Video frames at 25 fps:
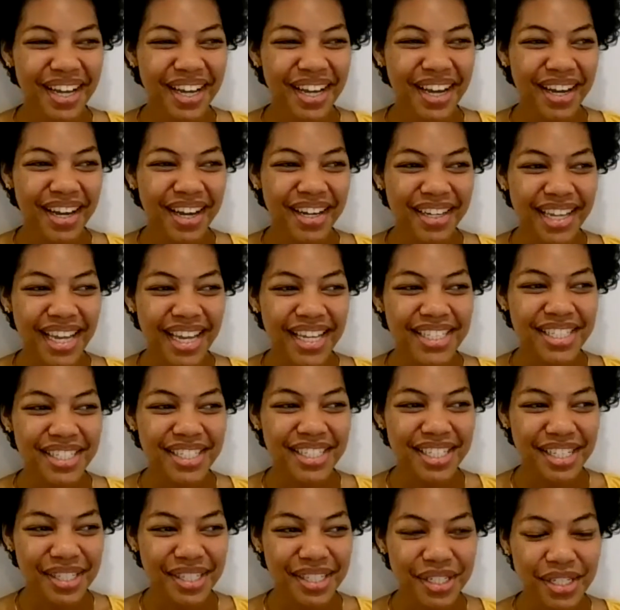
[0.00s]
Uh, K C
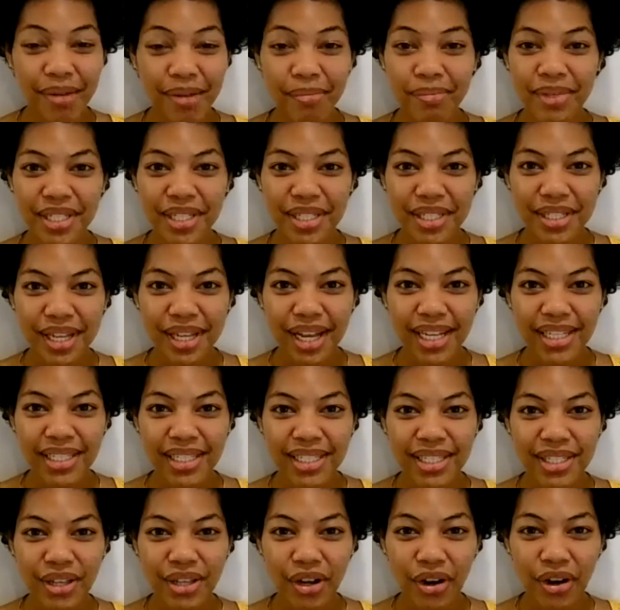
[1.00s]
J S Japanese
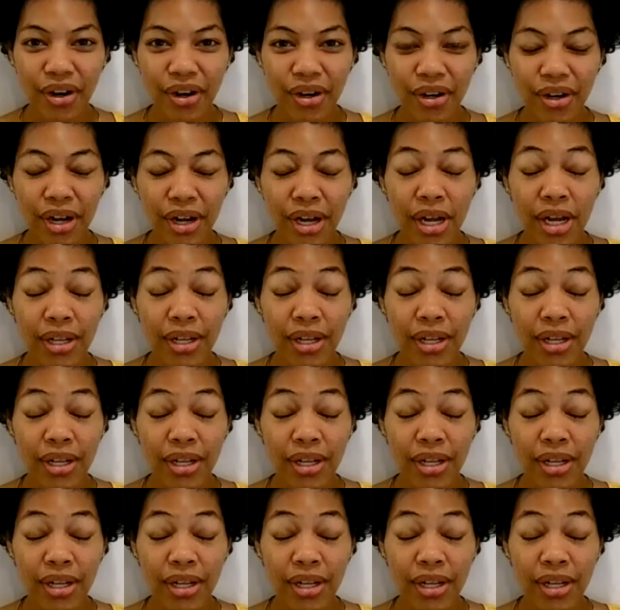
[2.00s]
classes are